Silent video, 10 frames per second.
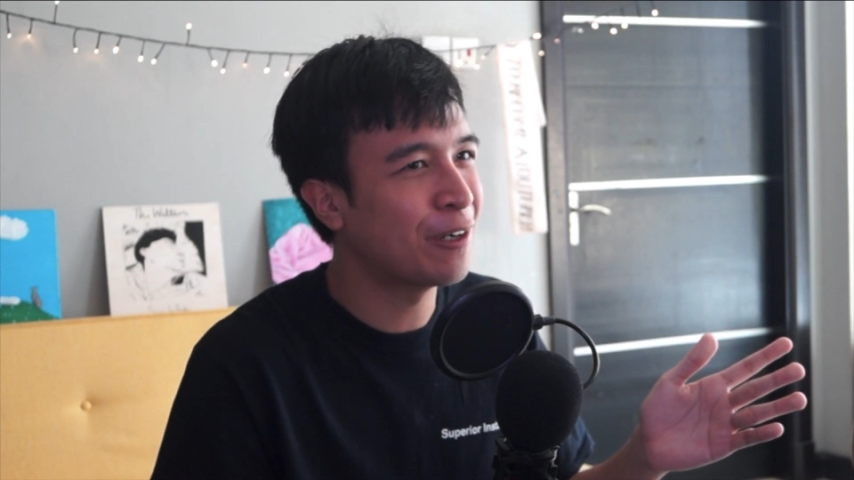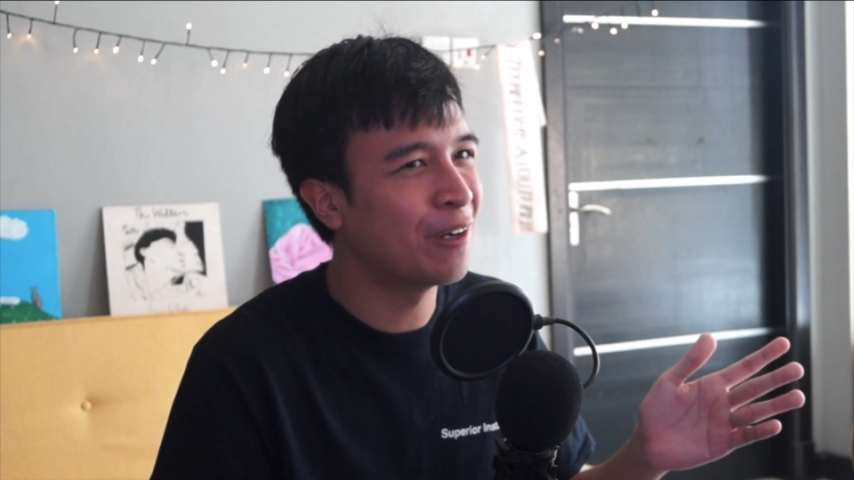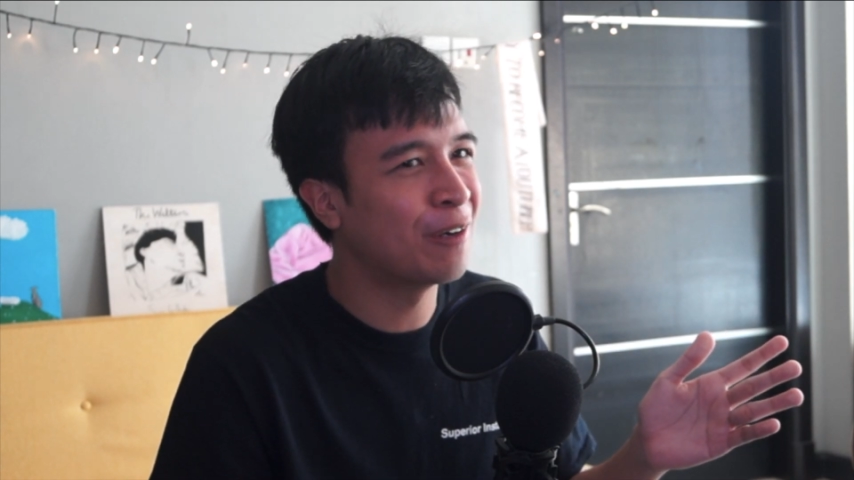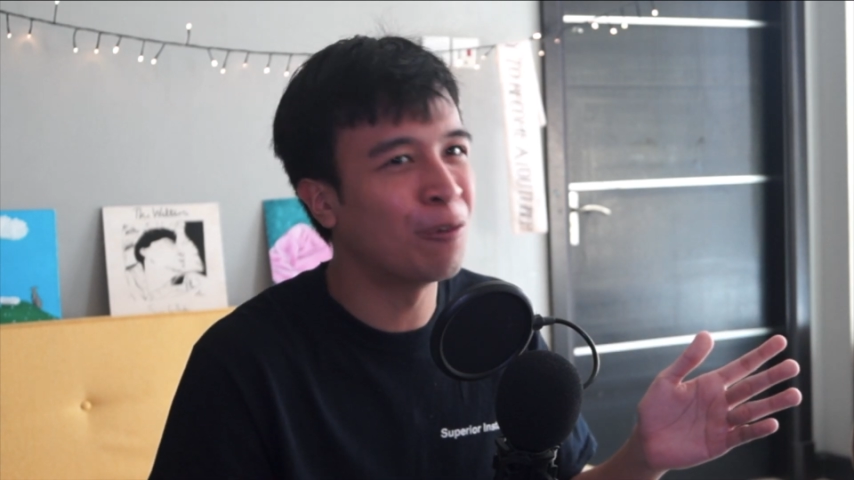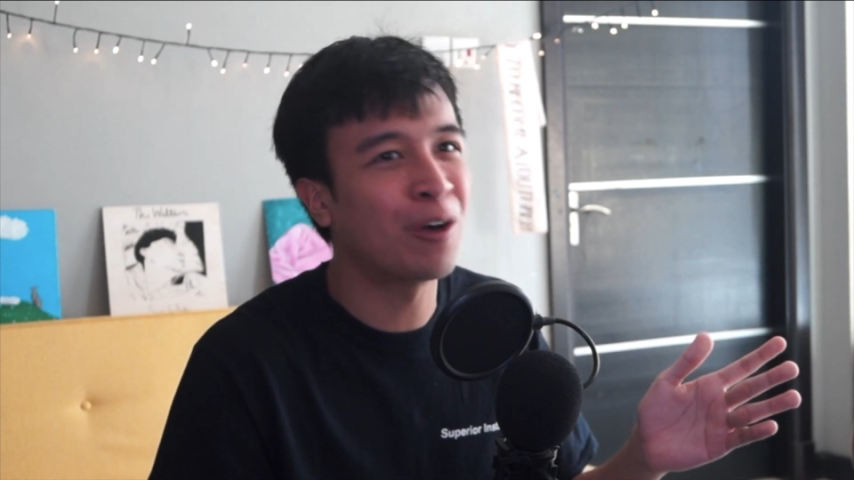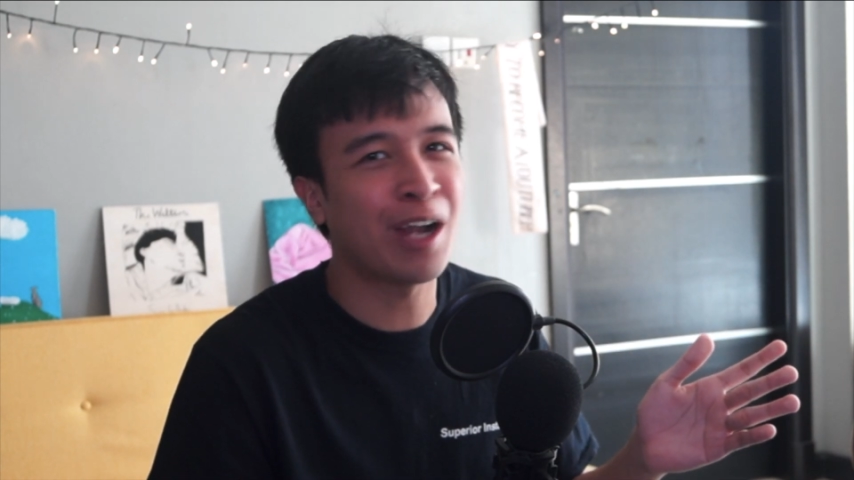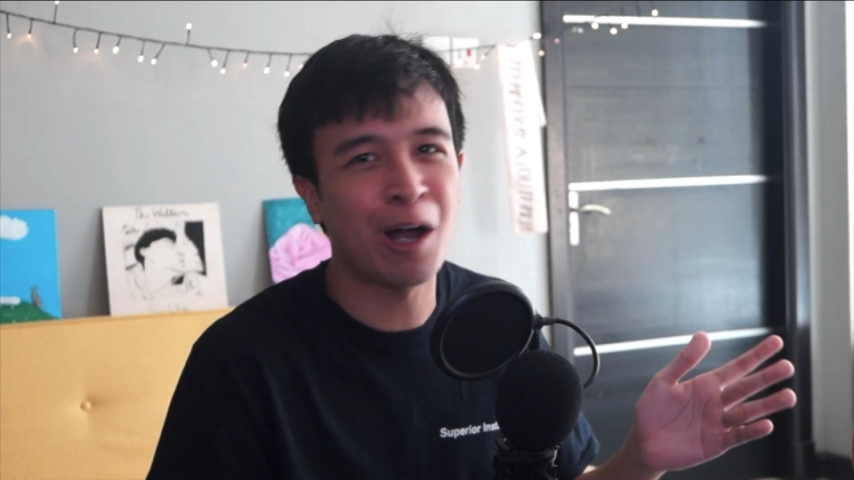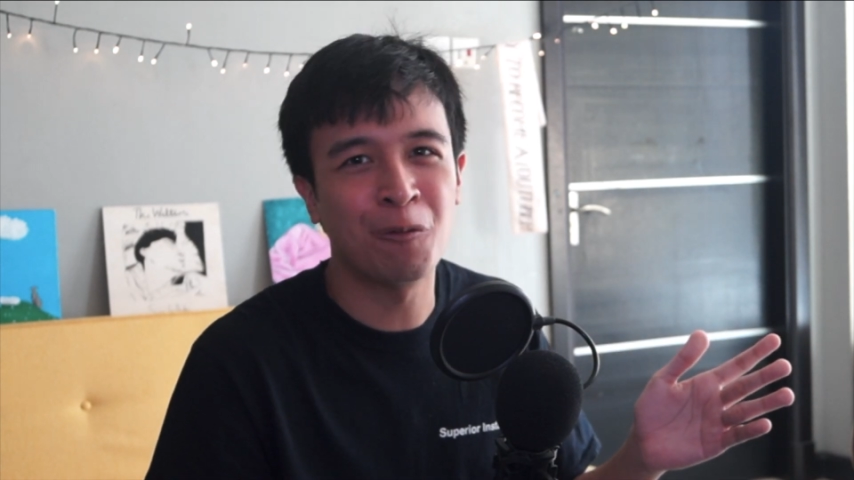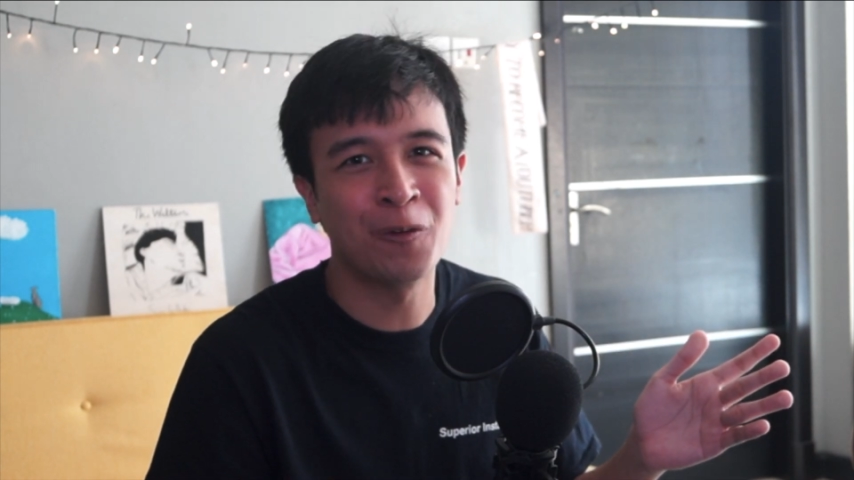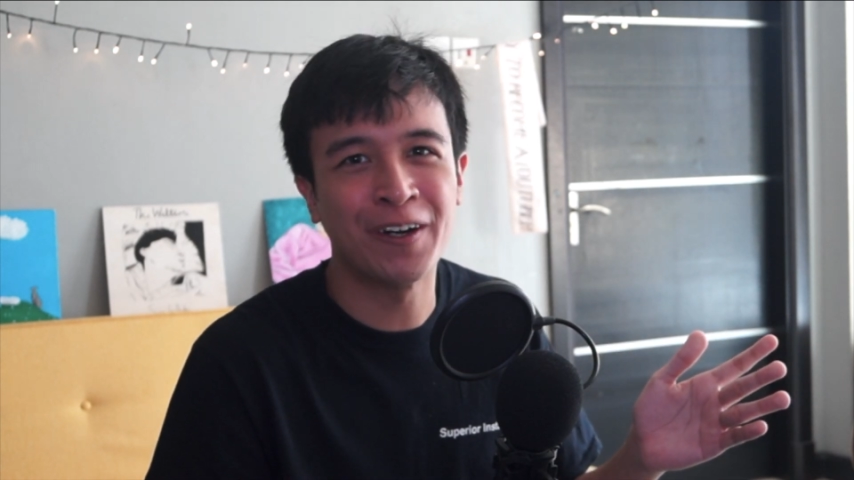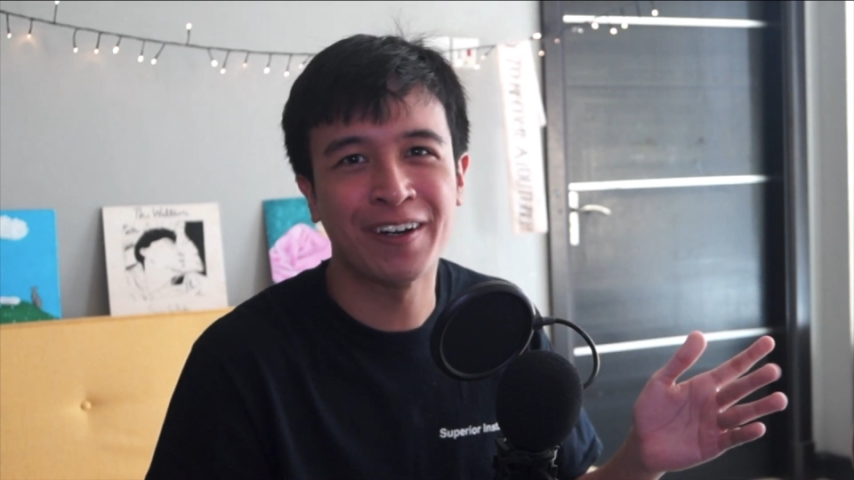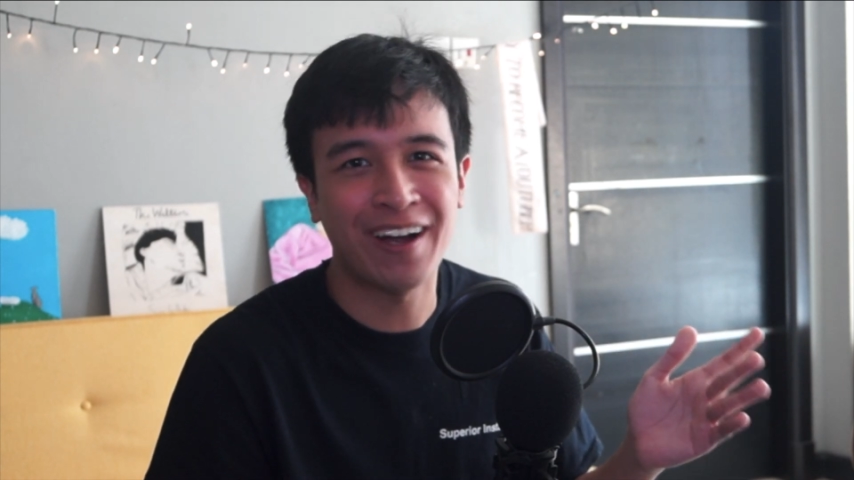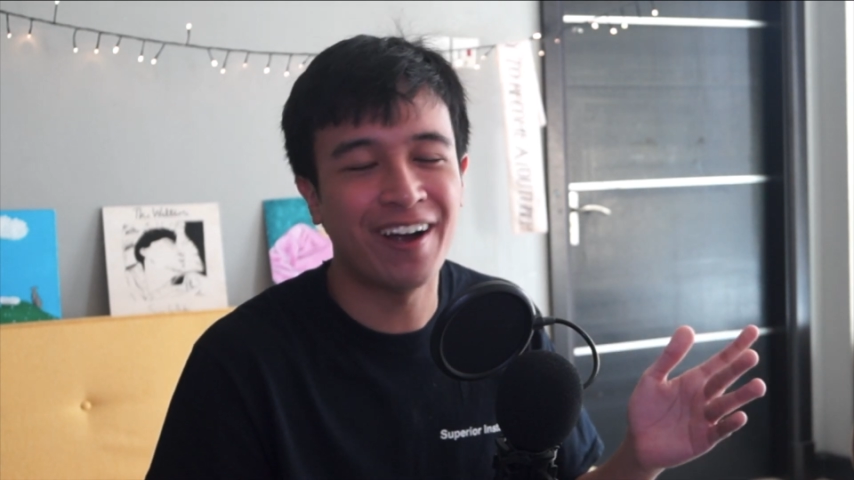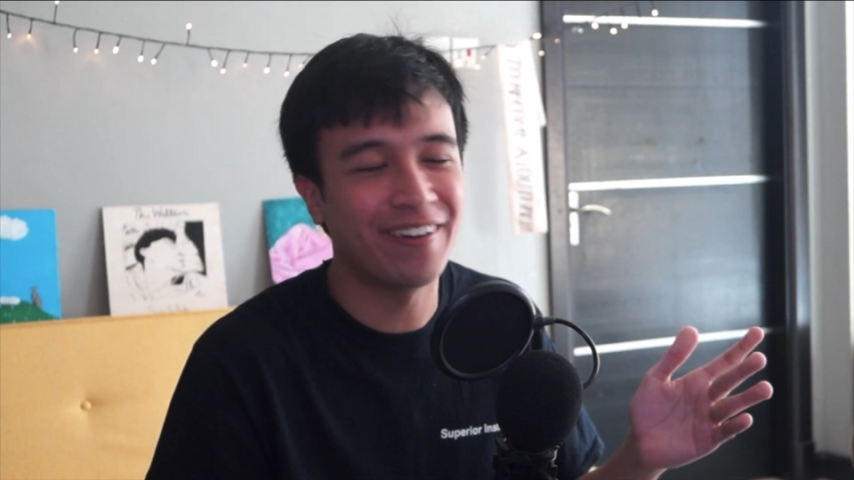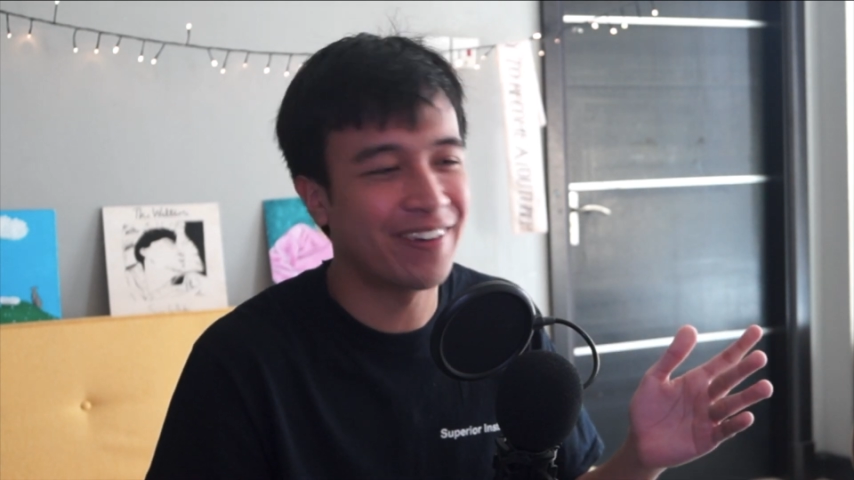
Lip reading: a 1 hour car